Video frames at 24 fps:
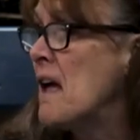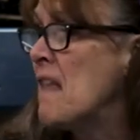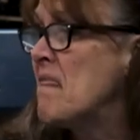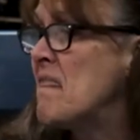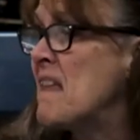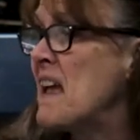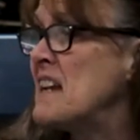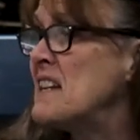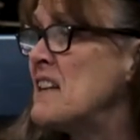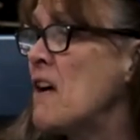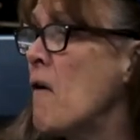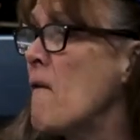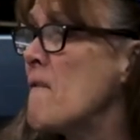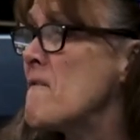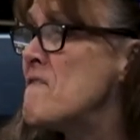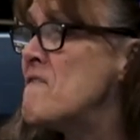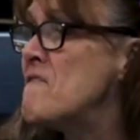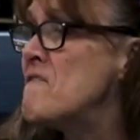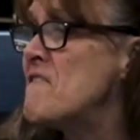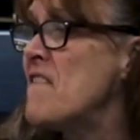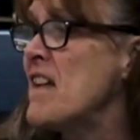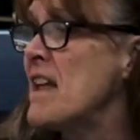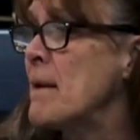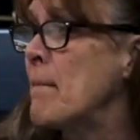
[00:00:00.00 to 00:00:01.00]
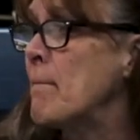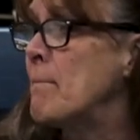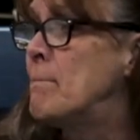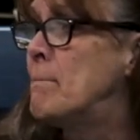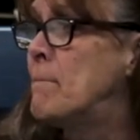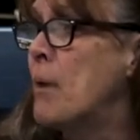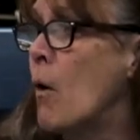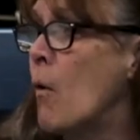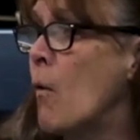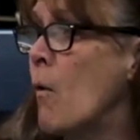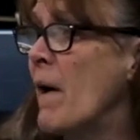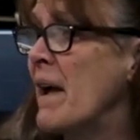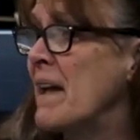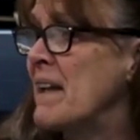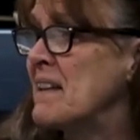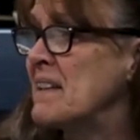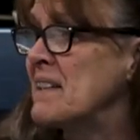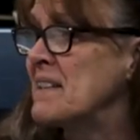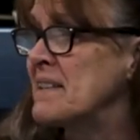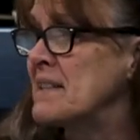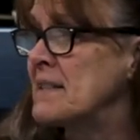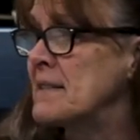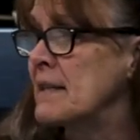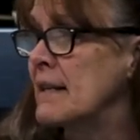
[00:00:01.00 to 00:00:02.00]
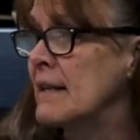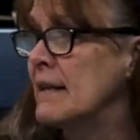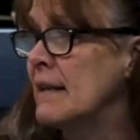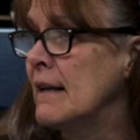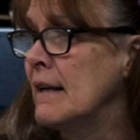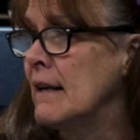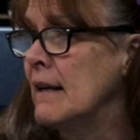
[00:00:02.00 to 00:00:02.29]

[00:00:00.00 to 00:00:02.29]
They don't fit boys.